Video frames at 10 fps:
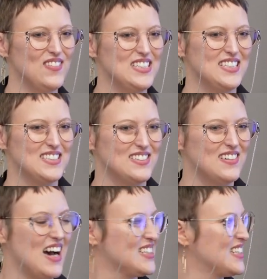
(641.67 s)
my
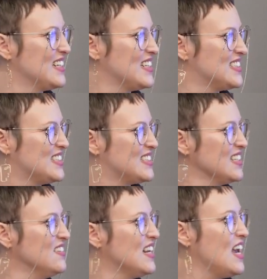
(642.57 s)
digital asset
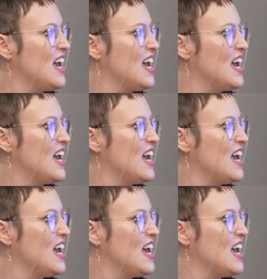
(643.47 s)
assistant,